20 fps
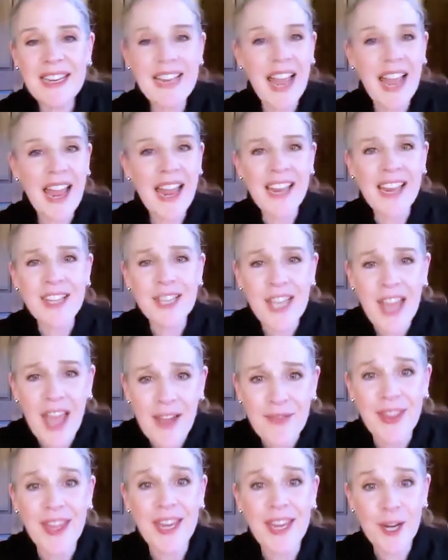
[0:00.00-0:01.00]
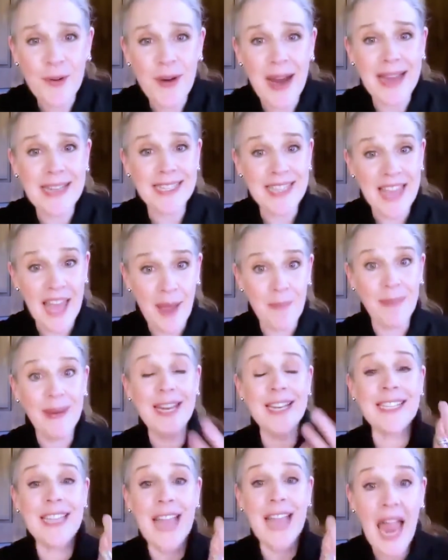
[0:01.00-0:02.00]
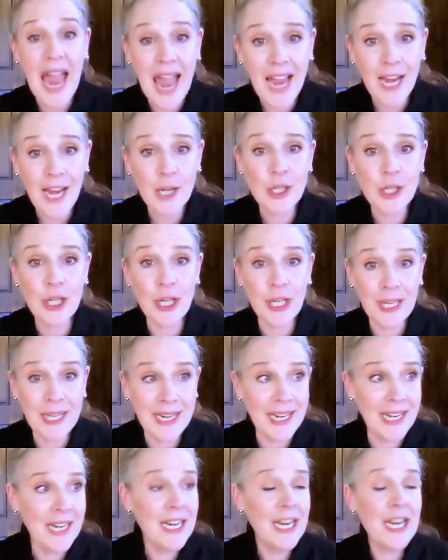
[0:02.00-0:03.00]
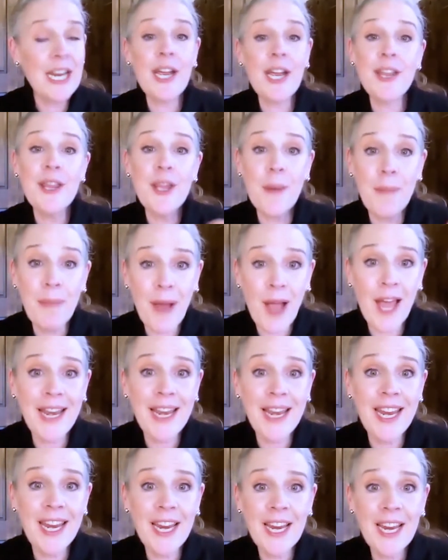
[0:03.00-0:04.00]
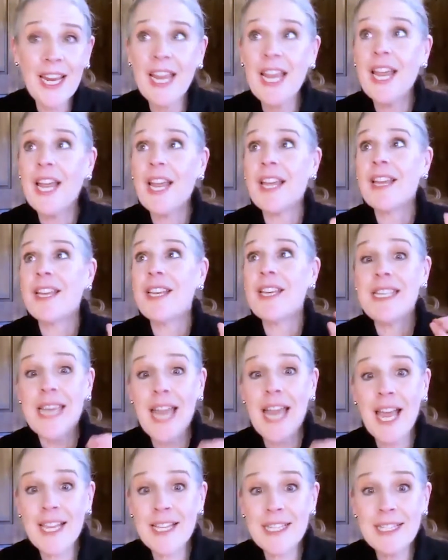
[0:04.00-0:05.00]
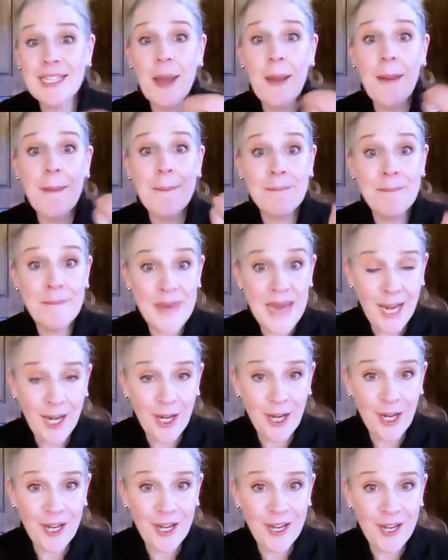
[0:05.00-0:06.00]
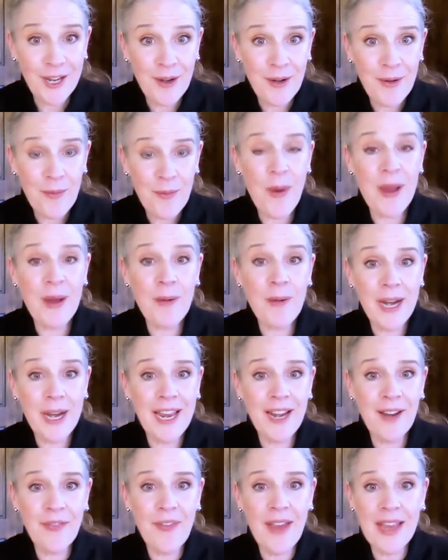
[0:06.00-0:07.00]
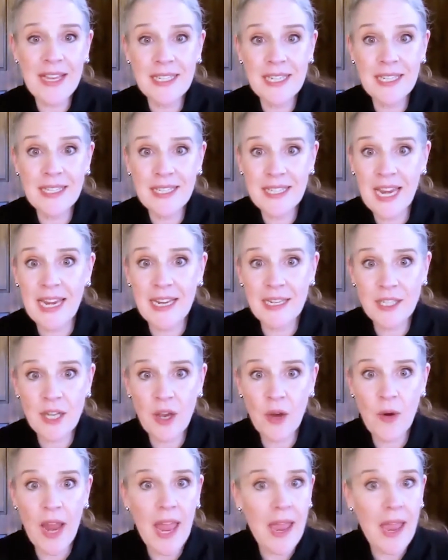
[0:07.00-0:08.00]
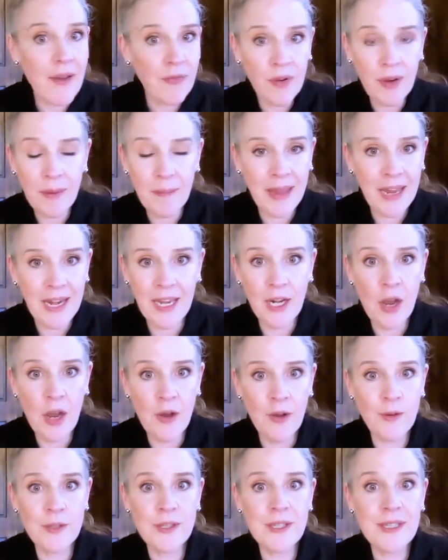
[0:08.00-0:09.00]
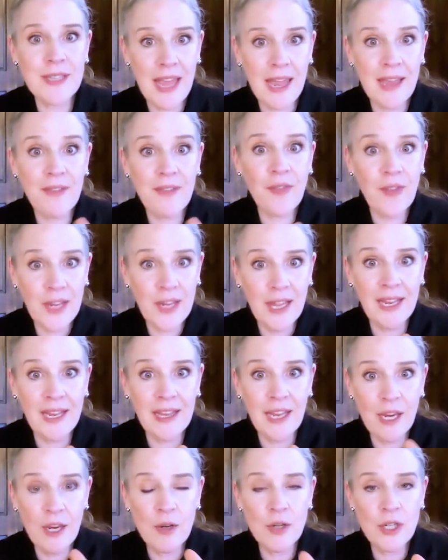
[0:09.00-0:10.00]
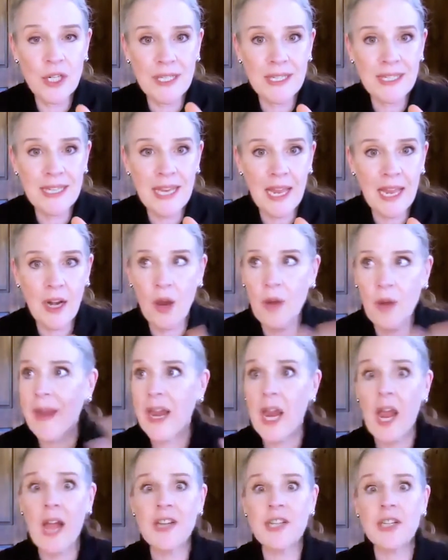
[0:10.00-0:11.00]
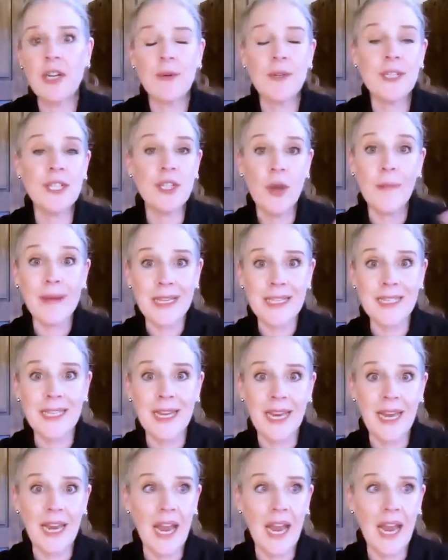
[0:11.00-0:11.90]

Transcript: I love that you asked that, because actually the body does better when we're in a fasted state. So everybody knows that feeling that you just said, oh my gosh, I was so busy.